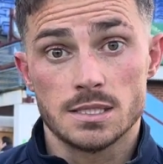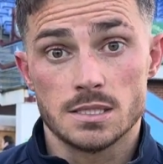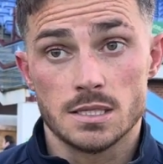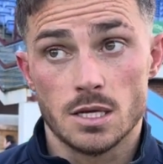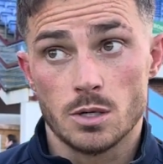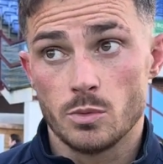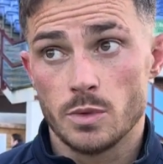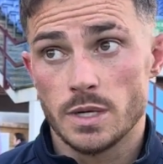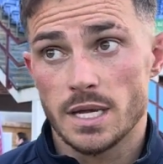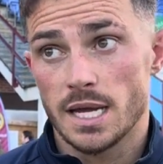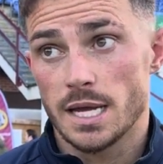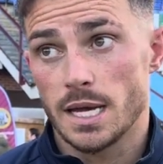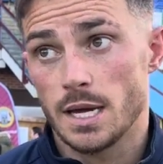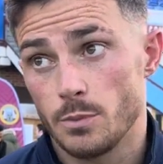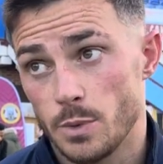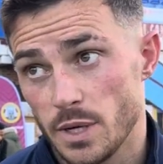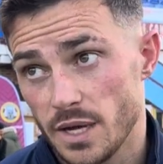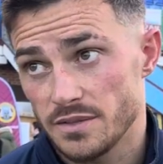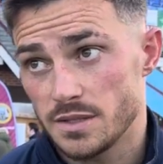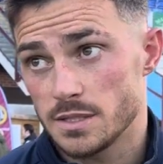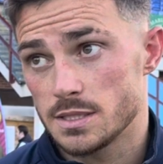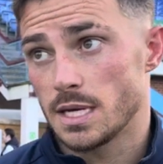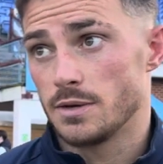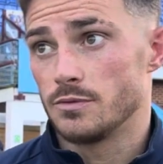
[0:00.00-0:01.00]
so we
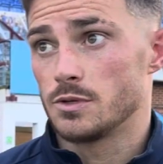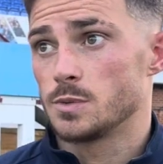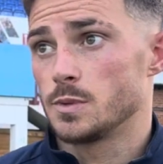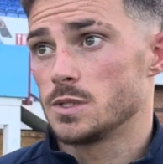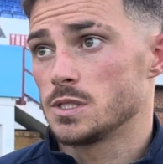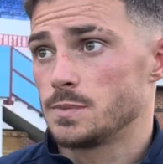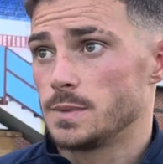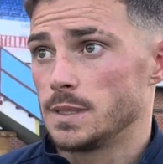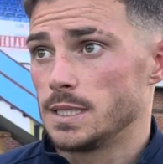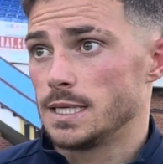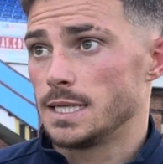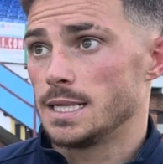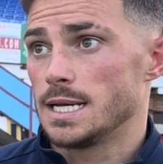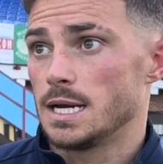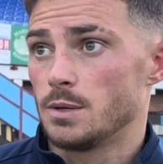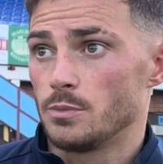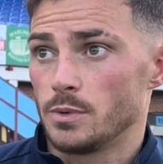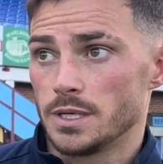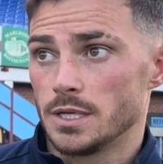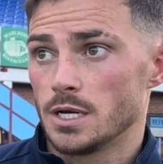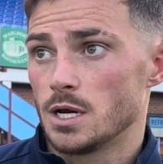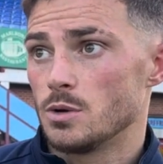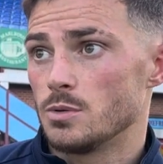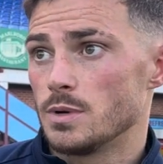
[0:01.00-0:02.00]
have to take responsibility of that.
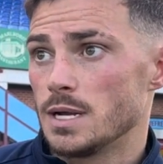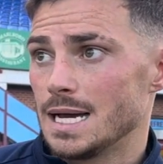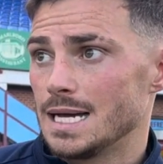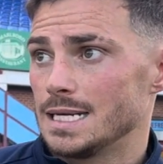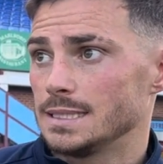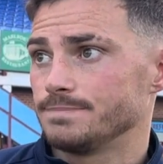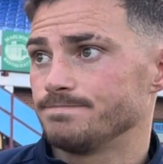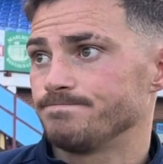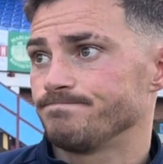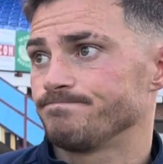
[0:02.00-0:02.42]
We know that.